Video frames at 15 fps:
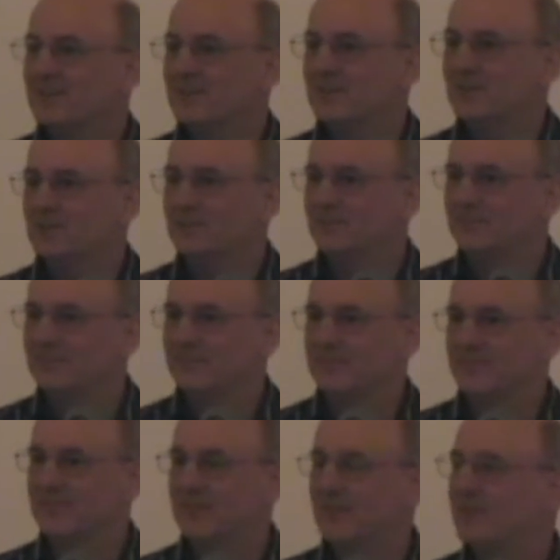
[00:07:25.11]
used to,
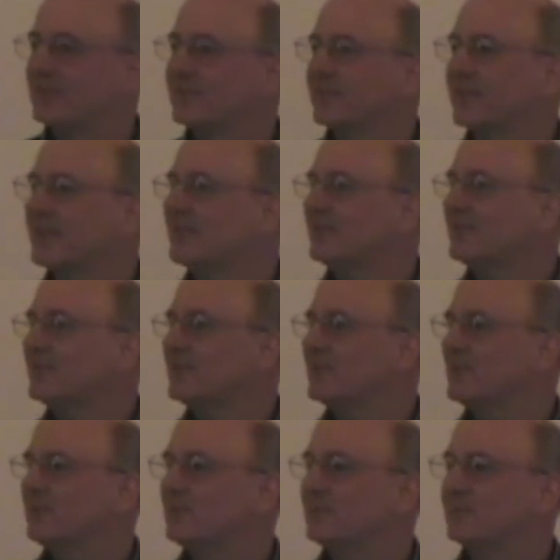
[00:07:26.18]
Jerry, I don't think
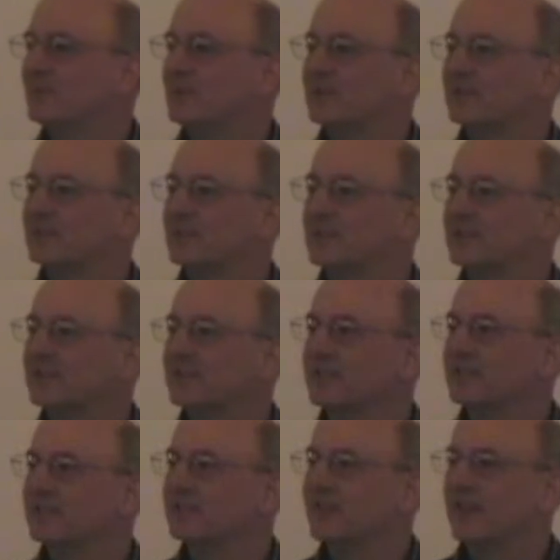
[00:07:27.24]
Jerry Onceman's here.
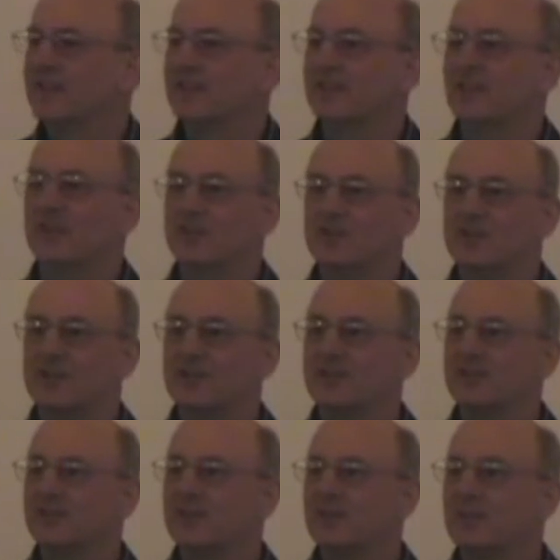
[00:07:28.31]
I think younger
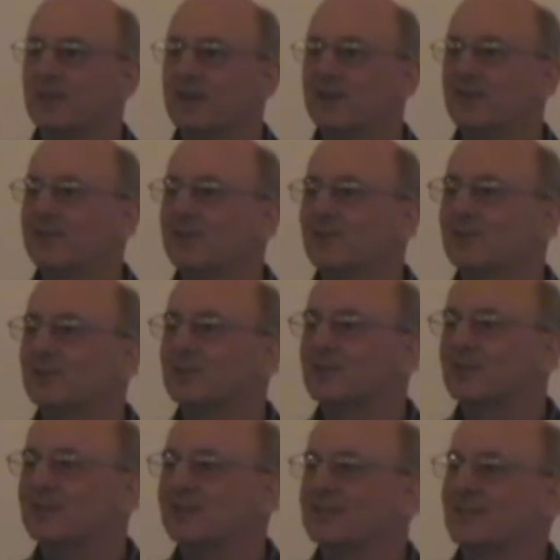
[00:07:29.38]
Jerry's here, but I don't think older
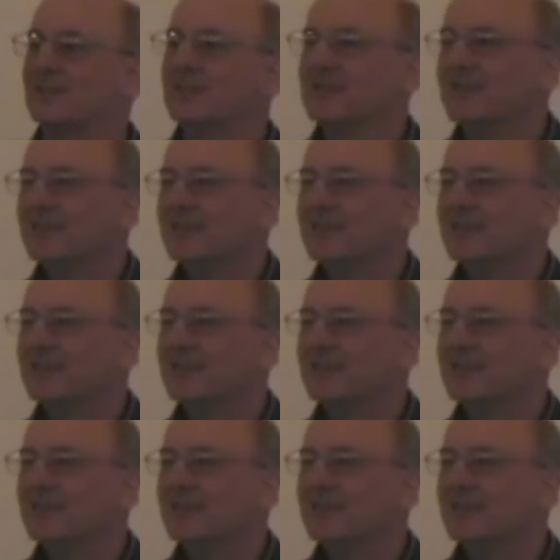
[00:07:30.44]
Jerry's here.